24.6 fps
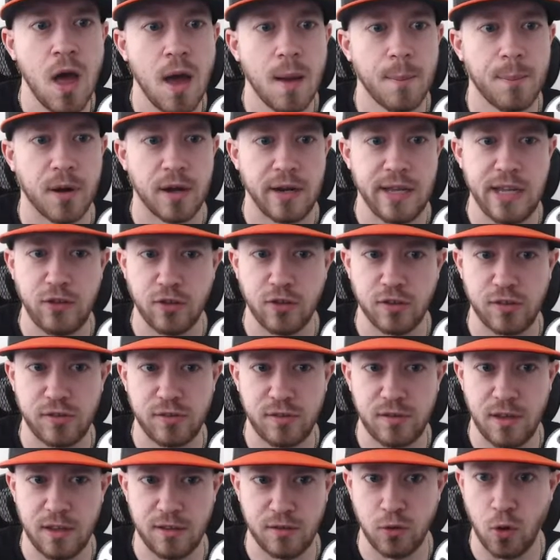but he just
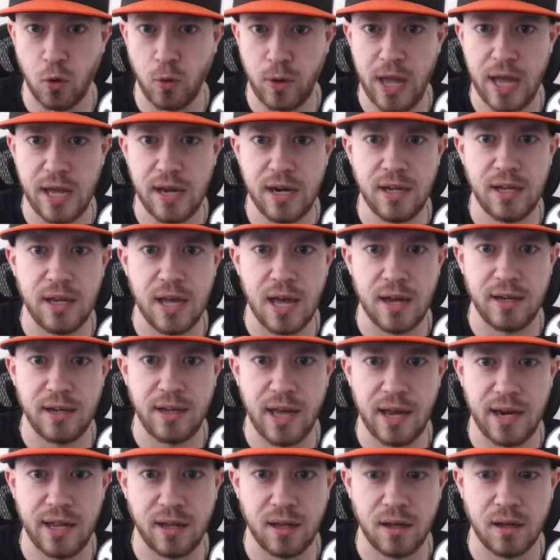is locating and
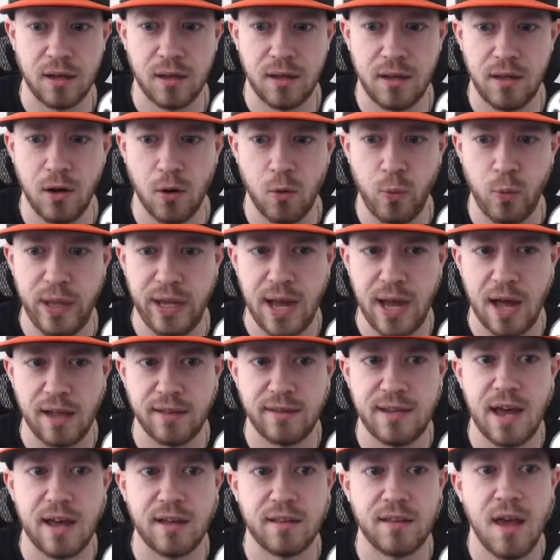getting, weak
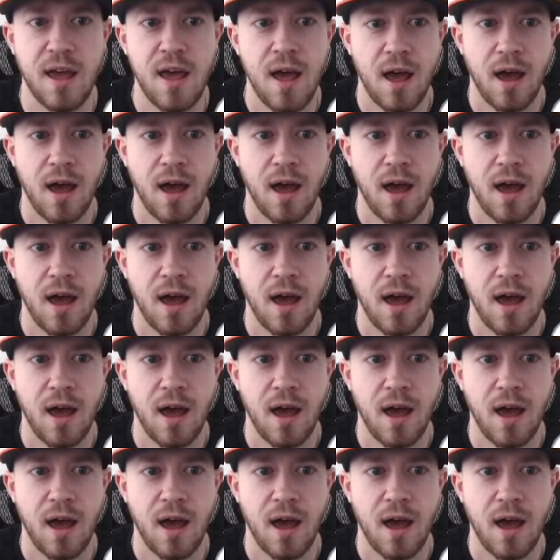contact.